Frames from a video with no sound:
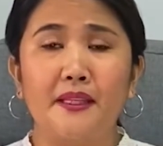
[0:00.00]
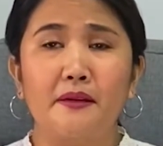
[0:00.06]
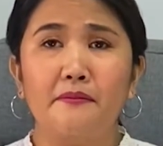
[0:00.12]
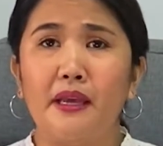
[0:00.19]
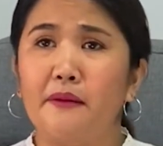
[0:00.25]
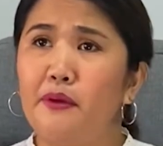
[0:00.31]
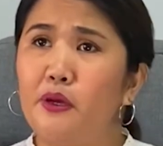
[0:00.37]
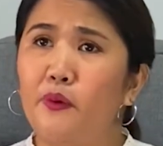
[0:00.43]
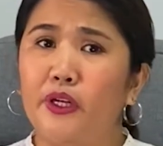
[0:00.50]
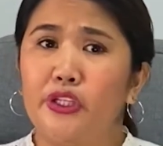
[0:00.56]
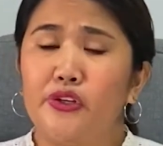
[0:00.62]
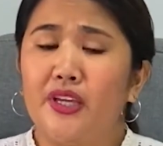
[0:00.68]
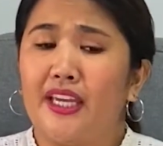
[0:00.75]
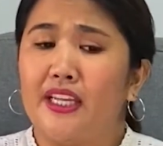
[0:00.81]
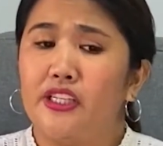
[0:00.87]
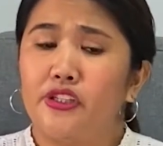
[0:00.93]
maybe what
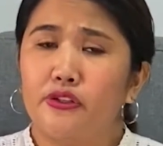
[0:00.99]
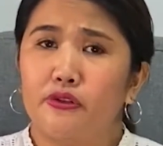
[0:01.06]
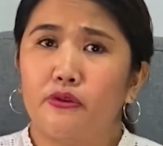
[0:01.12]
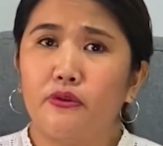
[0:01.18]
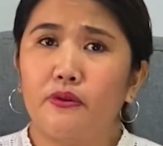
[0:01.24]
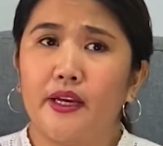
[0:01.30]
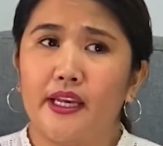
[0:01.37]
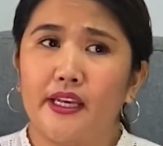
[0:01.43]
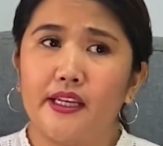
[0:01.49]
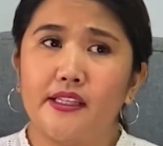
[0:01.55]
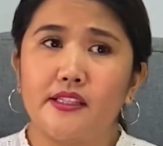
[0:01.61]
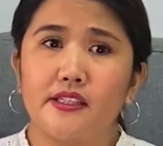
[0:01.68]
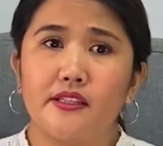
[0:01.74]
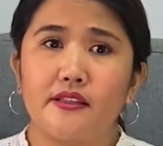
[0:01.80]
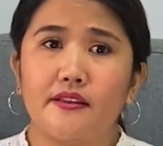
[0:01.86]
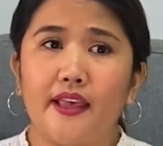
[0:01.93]
you can do
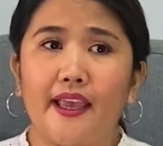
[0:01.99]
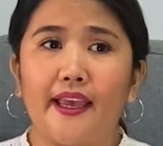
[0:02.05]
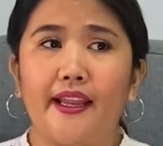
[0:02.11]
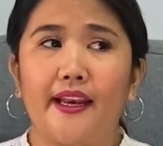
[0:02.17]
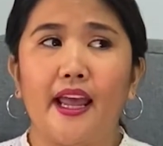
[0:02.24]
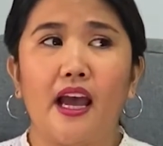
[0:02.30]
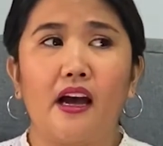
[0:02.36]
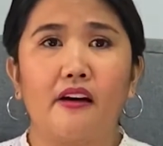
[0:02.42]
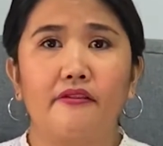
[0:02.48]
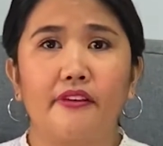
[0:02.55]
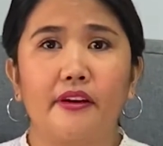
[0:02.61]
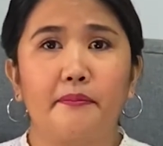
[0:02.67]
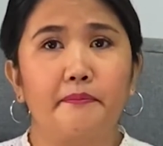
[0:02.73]
is they can have a